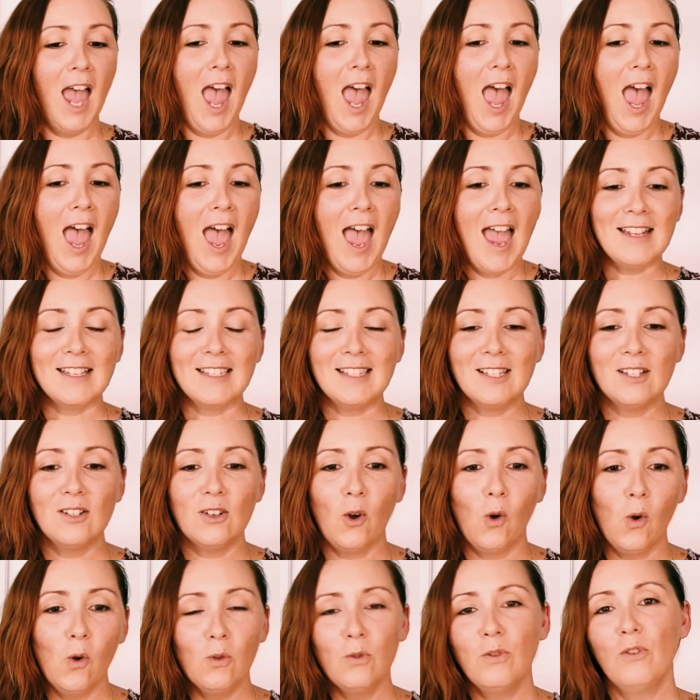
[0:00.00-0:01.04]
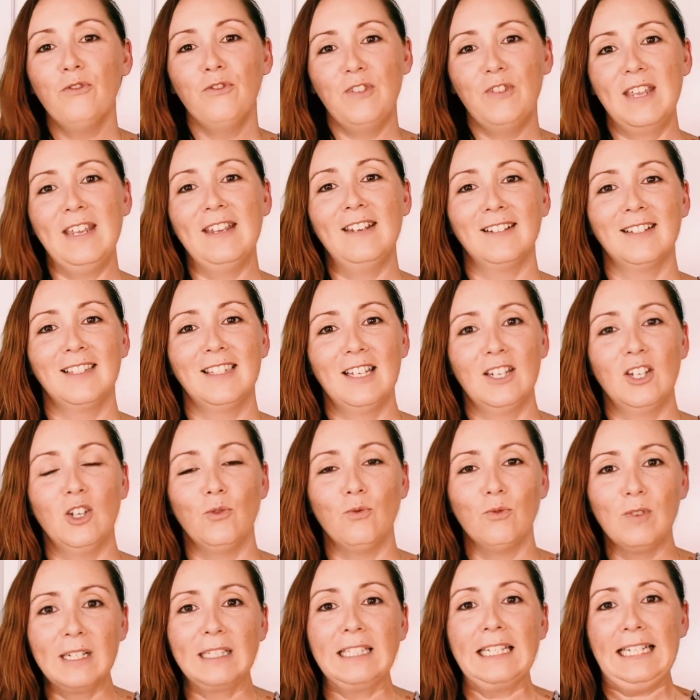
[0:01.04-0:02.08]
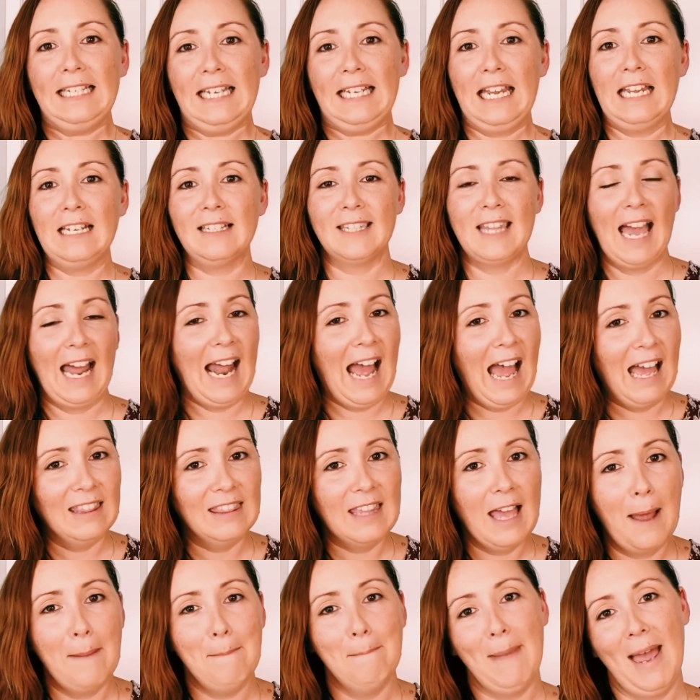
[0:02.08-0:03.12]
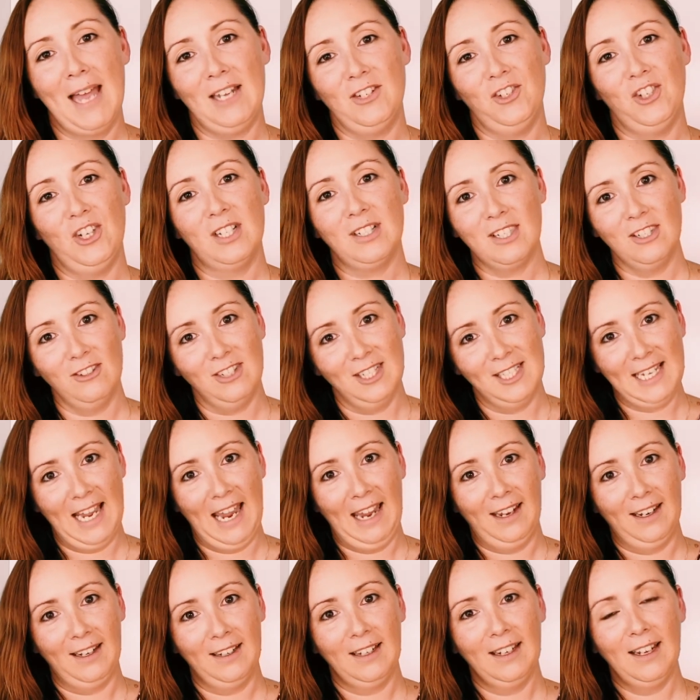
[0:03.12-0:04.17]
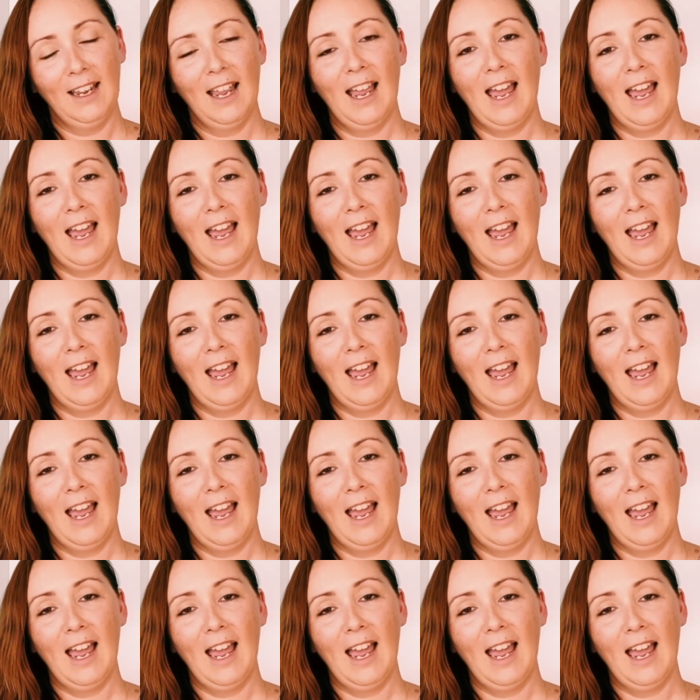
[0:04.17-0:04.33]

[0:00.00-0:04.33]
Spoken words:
It's all the things that you really need that add that magic to your day.